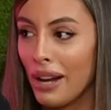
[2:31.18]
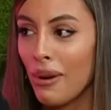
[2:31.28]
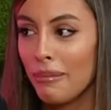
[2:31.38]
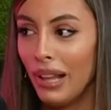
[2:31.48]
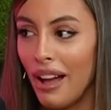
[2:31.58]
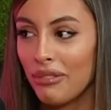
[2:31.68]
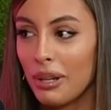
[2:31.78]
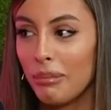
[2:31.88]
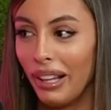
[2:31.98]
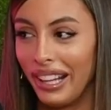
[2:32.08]
know I'm
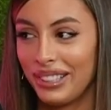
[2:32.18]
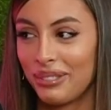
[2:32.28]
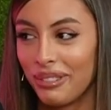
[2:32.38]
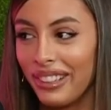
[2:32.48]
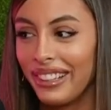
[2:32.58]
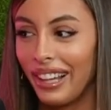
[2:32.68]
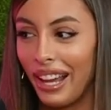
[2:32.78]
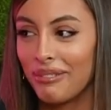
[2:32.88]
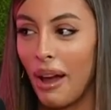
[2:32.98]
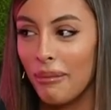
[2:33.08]
laughing, but like it's really
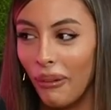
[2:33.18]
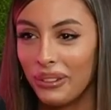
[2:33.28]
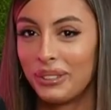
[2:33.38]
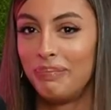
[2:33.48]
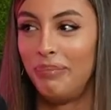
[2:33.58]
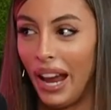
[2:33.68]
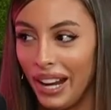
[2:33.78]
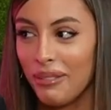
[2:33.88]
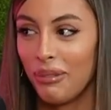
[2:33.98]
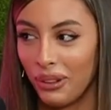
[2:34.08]
like my most
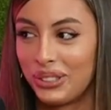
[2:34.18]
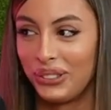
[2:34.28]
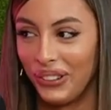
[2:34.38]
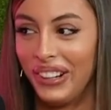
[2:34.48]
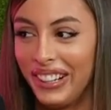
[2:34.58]
painful story.